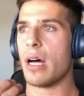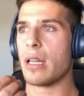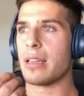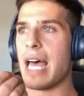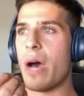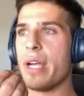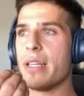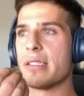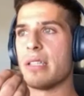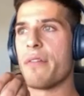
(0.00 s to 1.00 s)
allowing
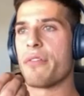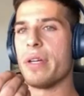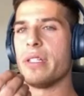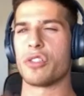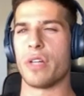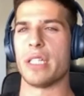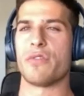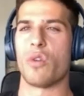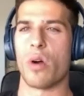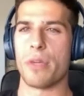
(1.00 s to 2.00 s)
the suffering to
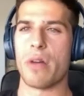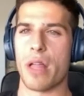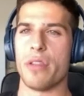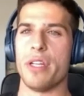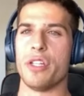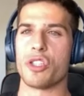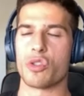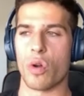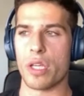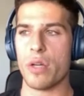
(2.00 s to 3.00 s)
transform you rather than
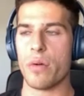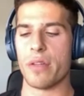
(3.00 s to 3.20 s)
destroy you.